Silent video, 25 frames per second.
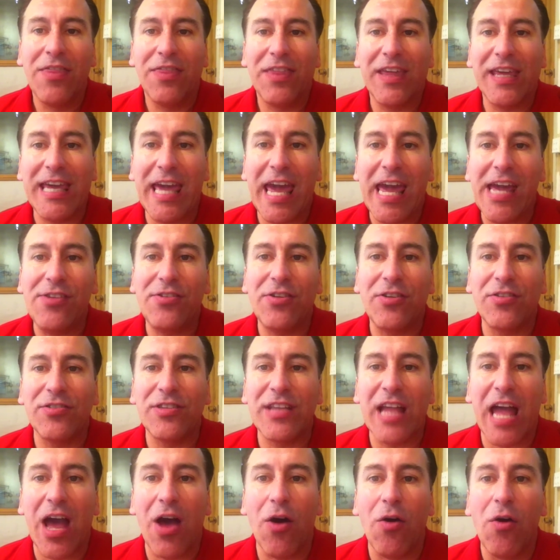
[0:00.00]
The Cajuns
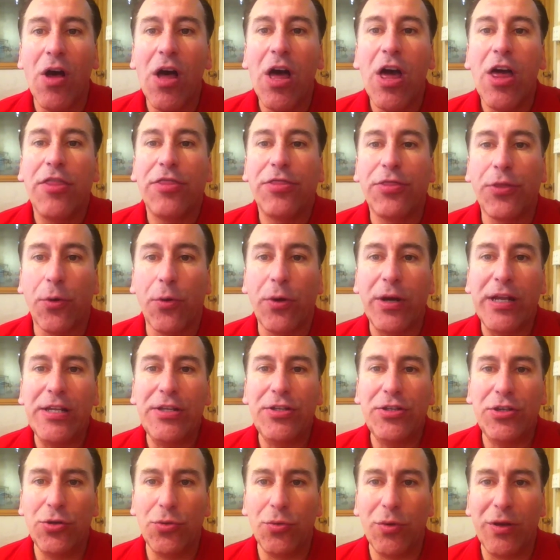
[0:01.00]
now
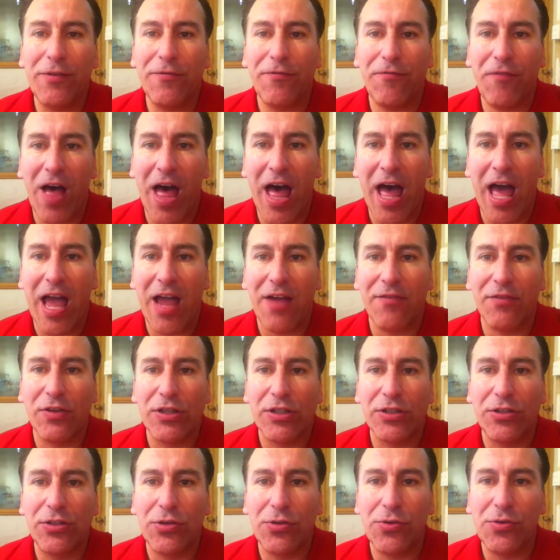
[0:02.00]
32 and 5 on
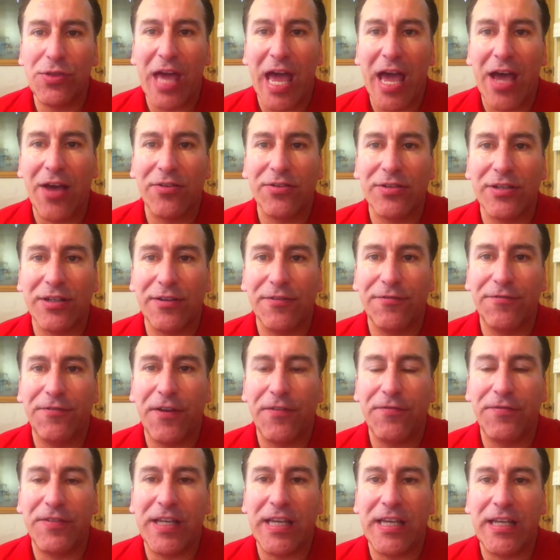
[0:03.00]
the
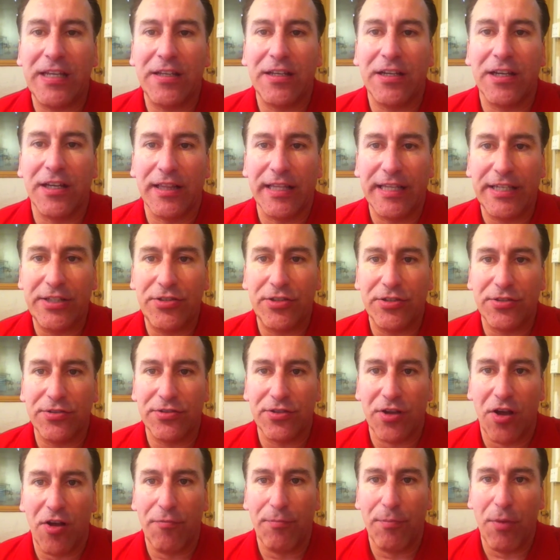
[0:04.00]
2015 collegiate
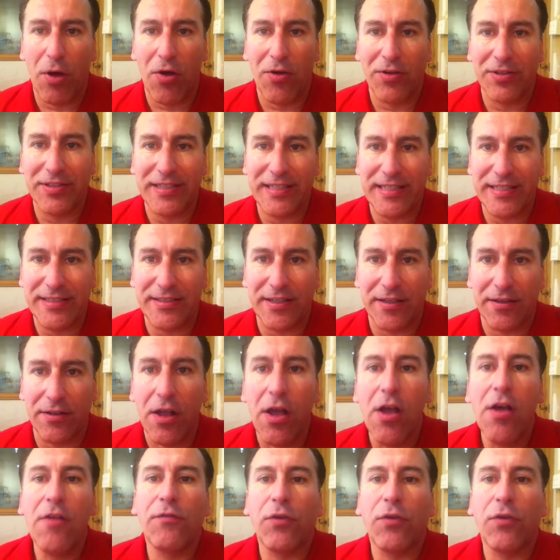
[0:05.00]
softball season.